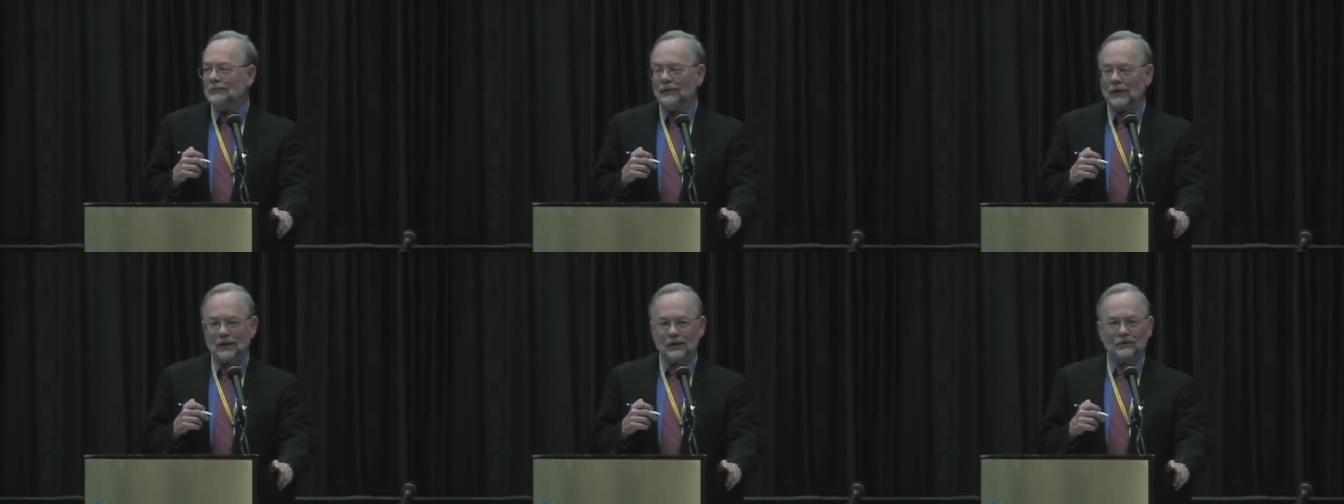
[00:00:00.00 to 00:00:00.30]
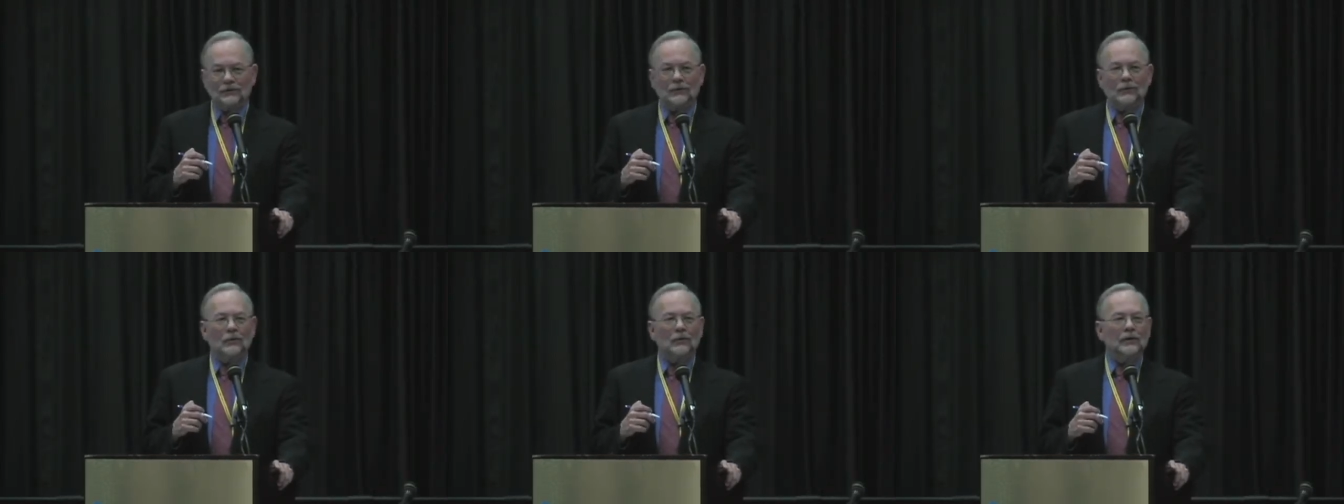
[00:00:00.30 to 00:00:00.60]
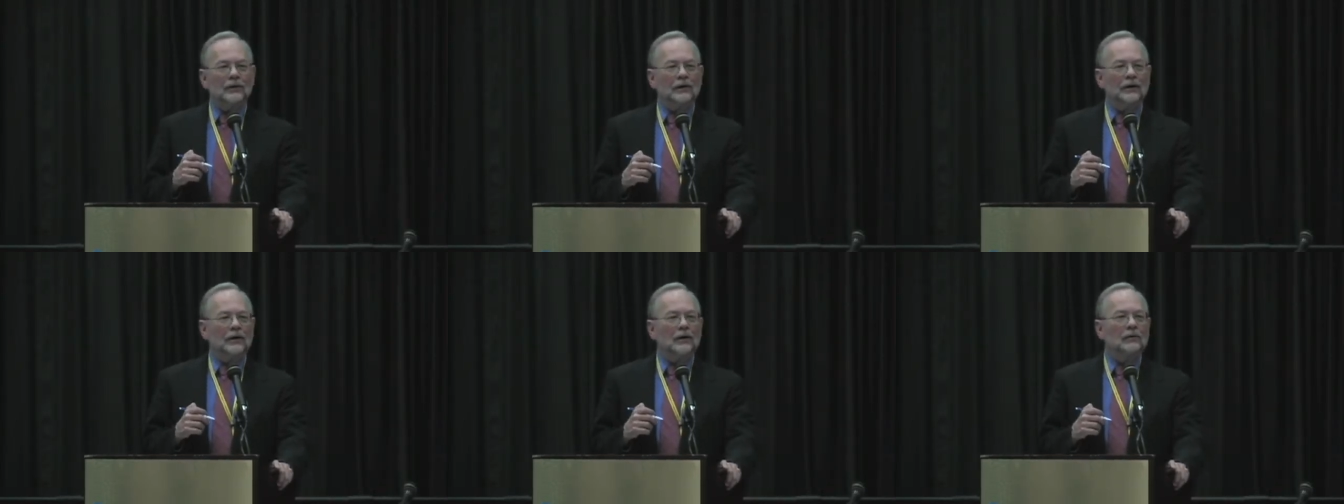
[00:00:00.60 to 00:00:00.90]
And I said,
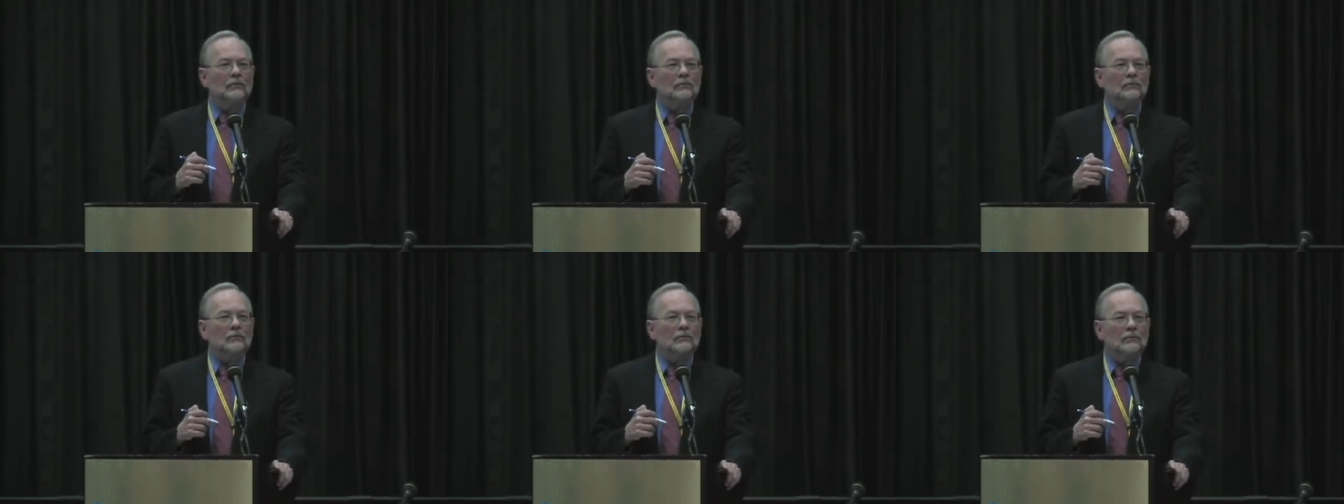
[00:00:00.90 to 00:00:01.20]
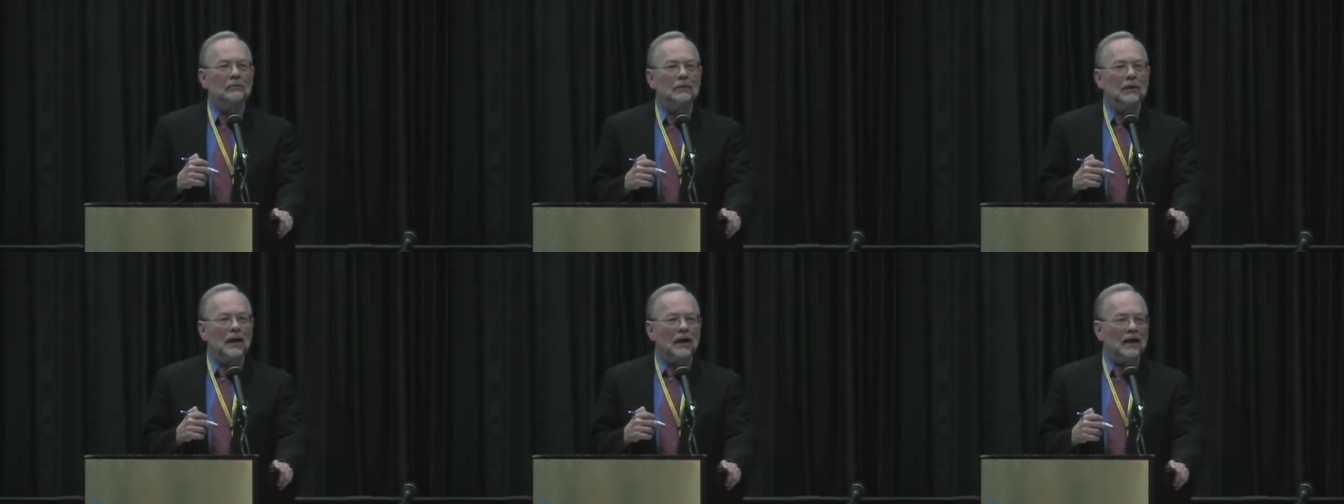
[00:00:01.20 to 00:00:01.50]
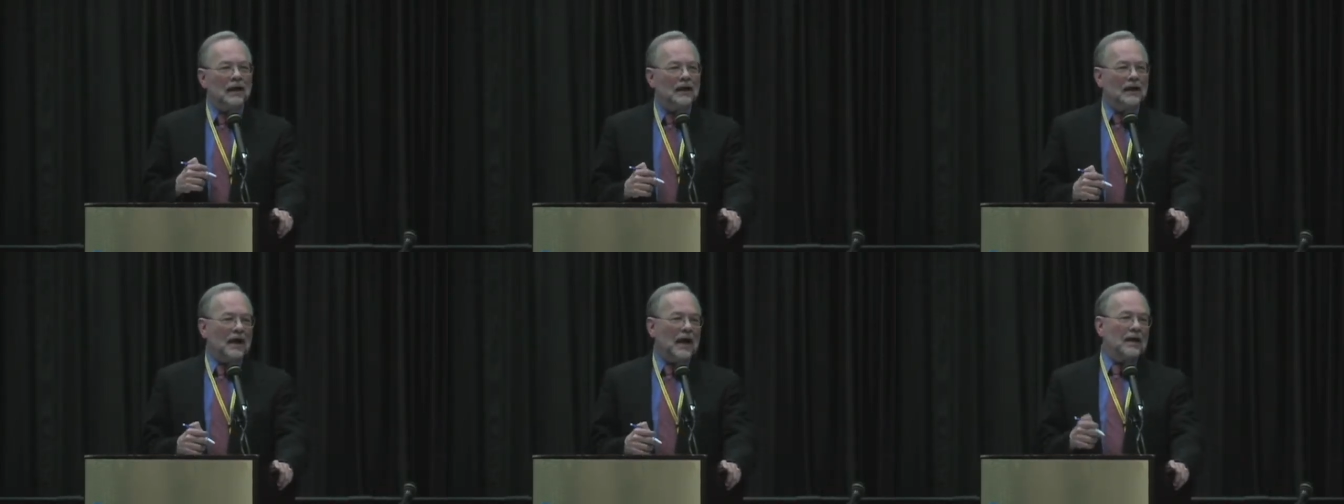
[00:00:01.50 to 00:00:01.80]
"Okay."
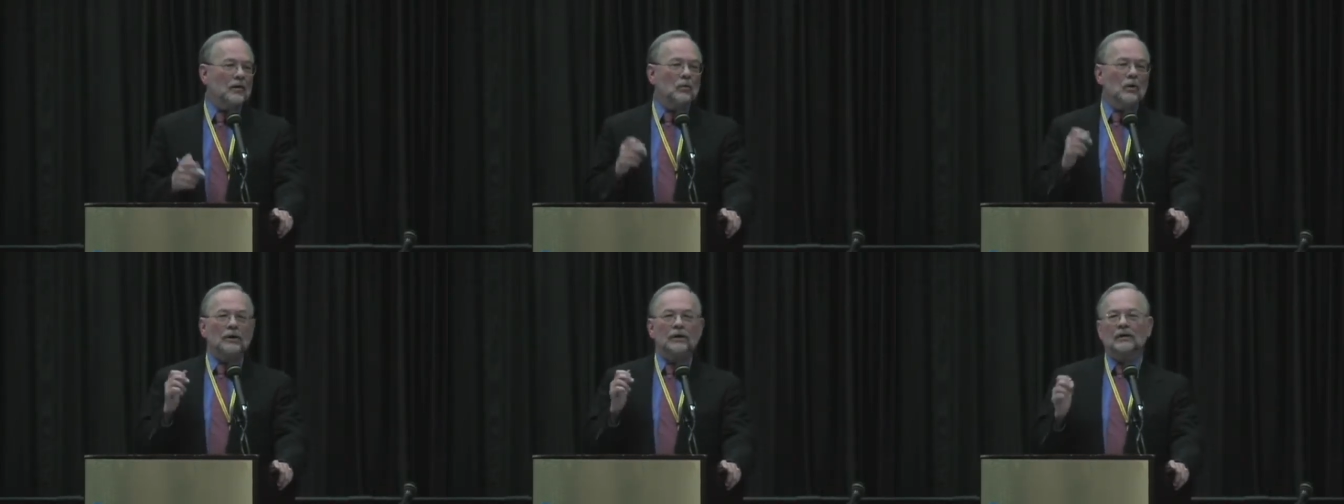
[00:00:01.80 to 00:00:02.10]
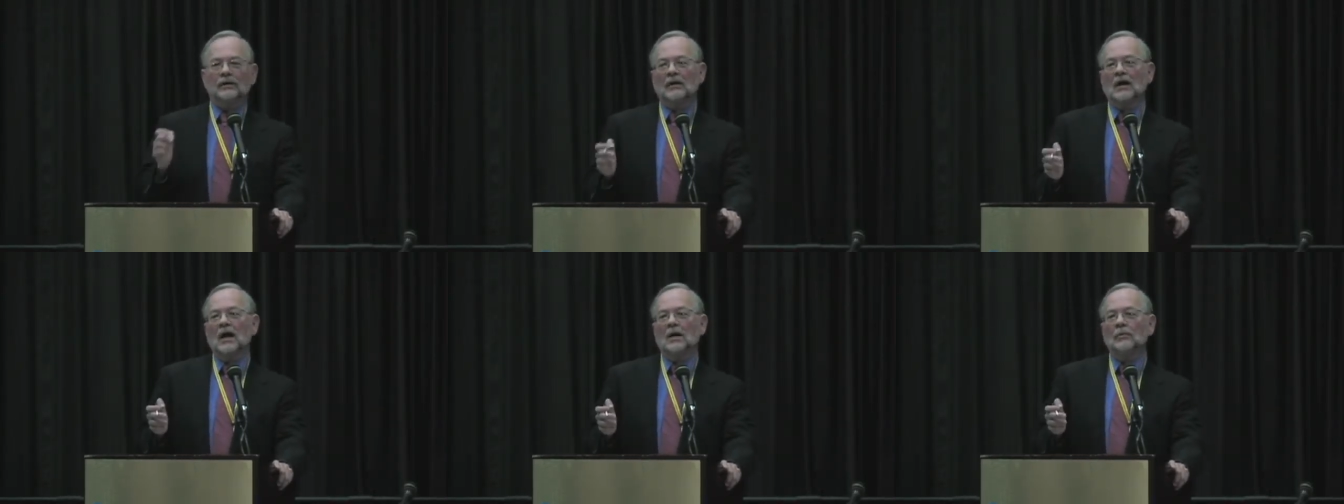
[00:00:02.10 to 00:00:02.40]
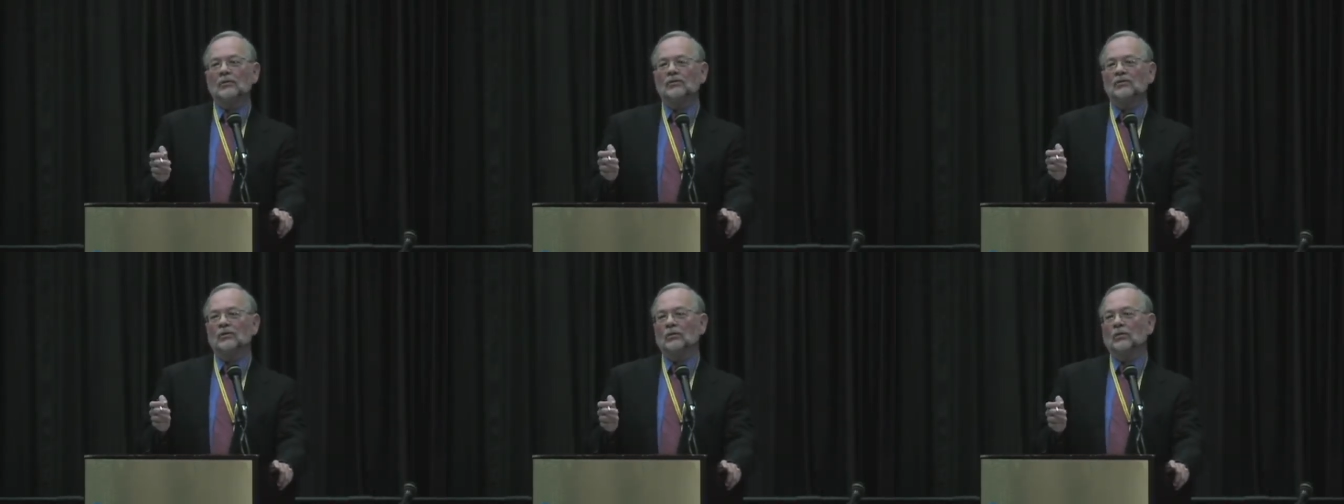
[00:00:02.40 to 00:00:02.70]
And I had worked at the
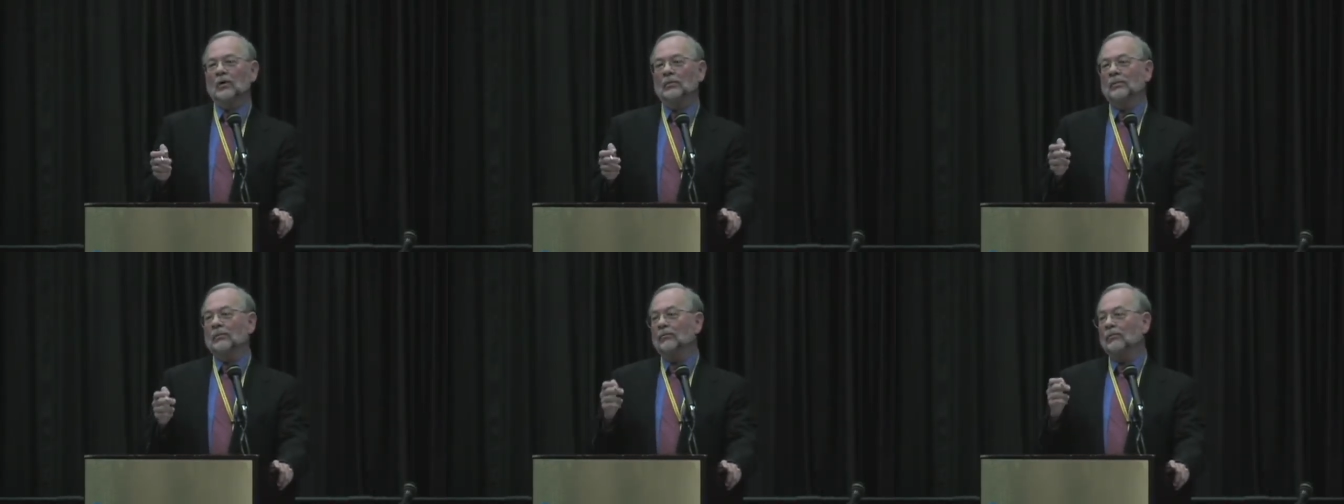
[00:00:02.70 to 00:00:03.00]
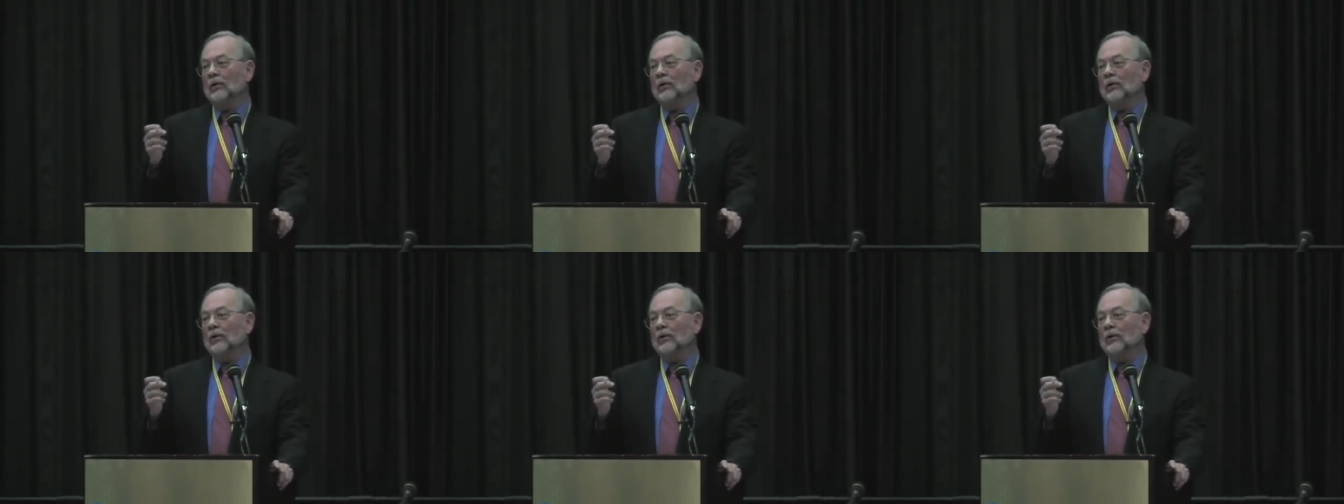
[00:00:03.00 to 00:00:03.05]
Commerce Department